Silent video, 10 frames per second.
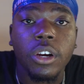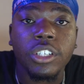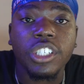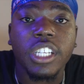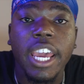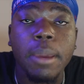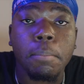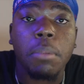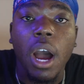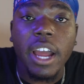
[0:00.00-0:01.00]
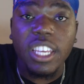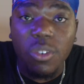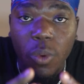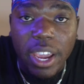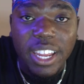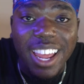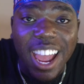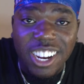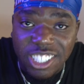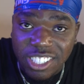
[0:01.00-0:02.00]
are just a body weight
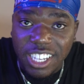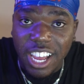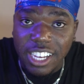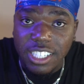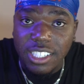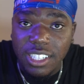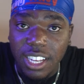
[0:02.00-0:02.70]
exercise.